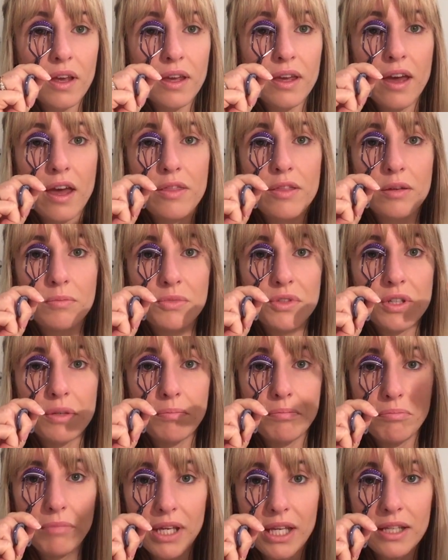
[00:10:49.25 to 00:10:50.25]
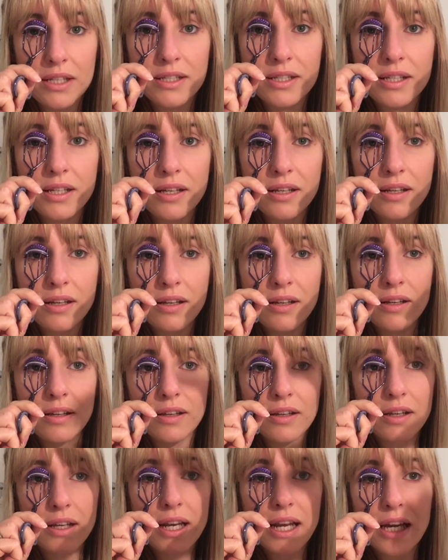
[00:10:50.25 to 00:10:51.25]
get them to meet
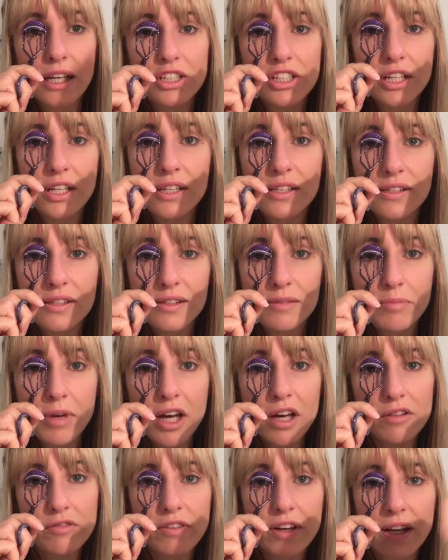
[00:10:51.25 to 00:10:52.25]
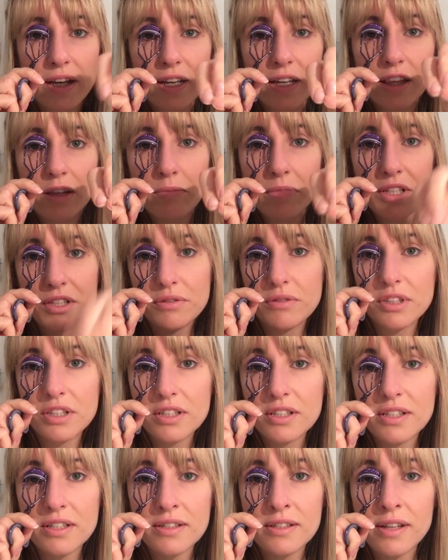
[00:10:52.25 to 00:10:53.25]
your lashes perfectly in the middle, it
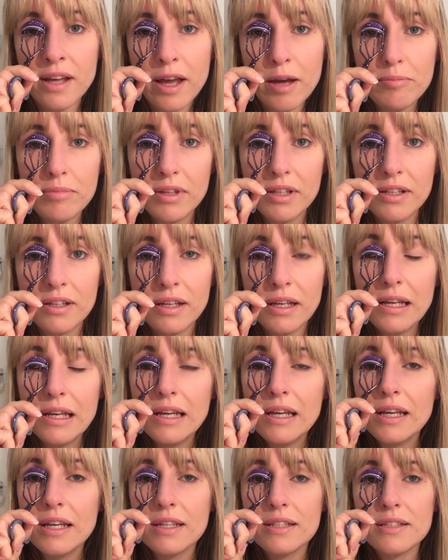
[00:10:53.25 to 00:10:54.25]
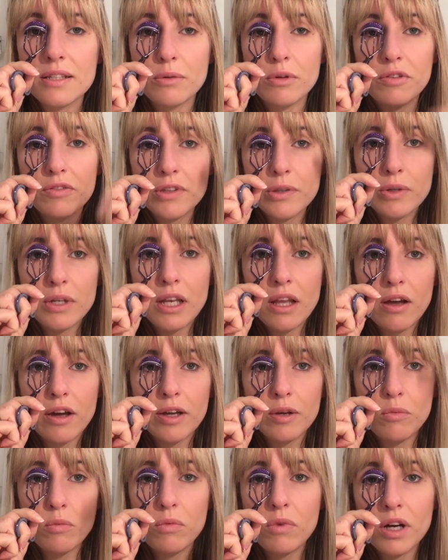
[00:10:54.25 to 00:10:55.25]
just doesn't happen. So if you
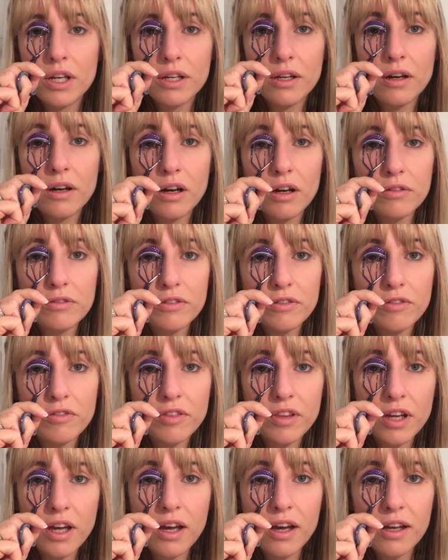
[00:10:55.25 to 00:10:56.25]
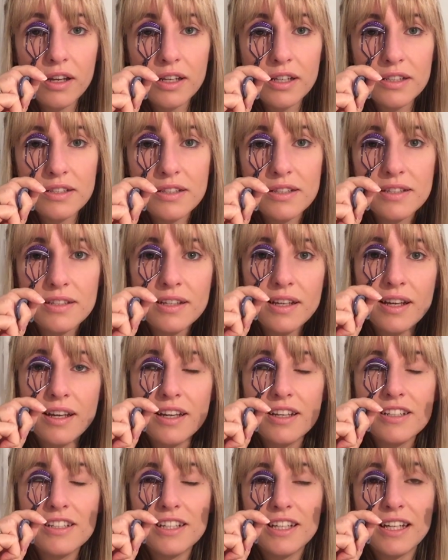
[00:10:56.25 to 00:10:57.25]
align one half of the curlers
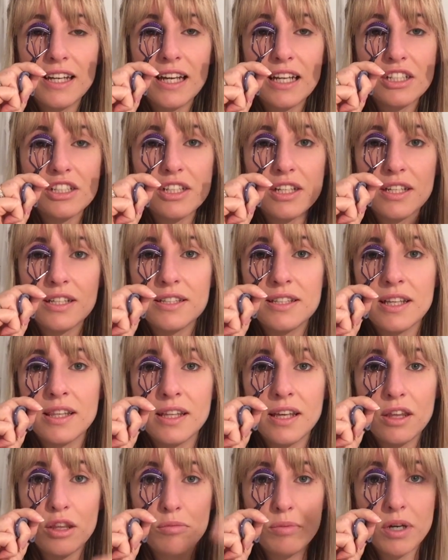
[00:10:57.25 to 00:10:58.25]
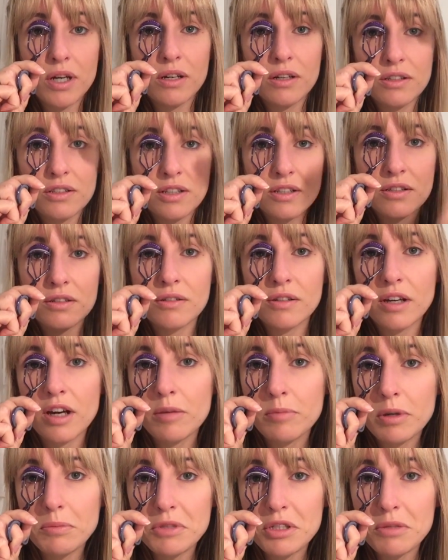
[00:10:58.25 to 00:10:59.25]
to your lashes, then the other part has just got to
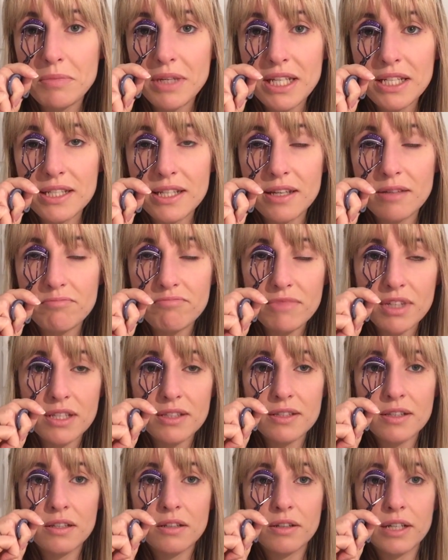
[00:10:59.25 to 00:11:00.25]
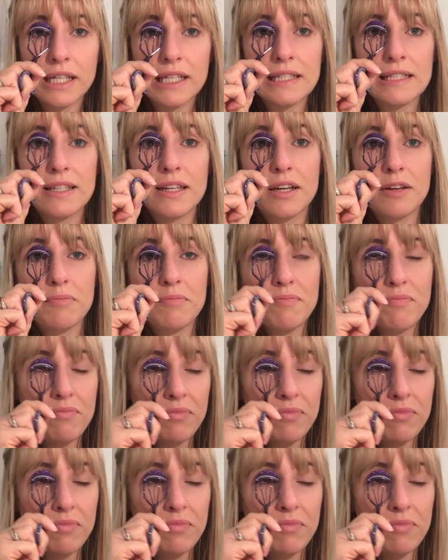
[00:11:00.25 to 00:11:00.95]
come up to meet it. It's a lot easier.